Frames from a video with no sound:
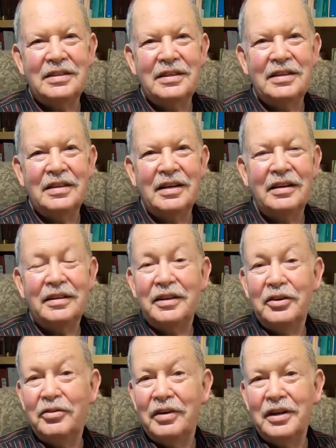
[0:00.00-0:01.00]
synagogue
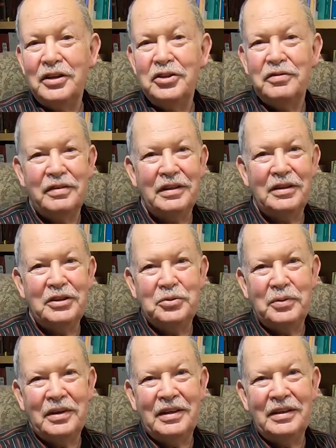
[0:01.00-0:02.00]
in Greenwich Village
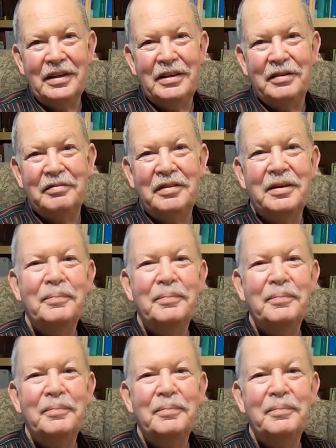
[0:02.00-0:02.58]
where I lived.